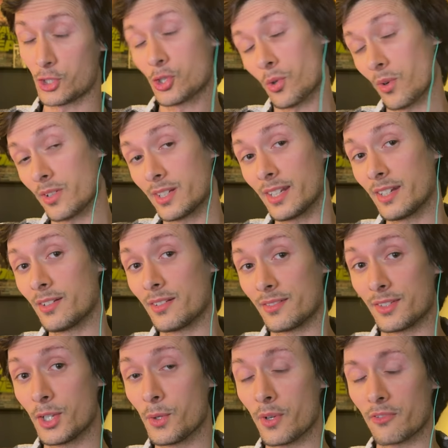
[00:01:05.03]
short
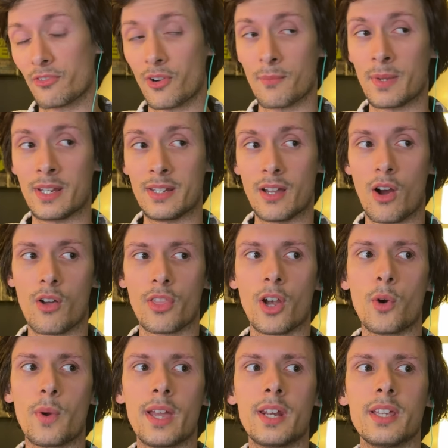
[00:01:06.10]
didn't do it for me,
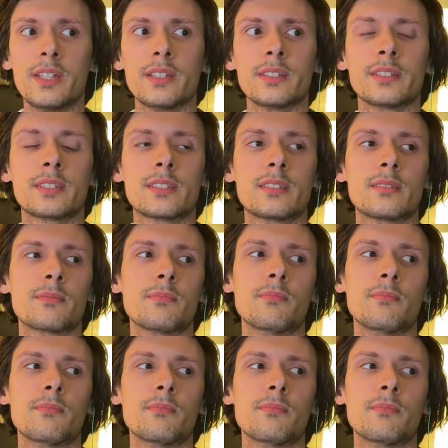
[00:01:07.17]
although it is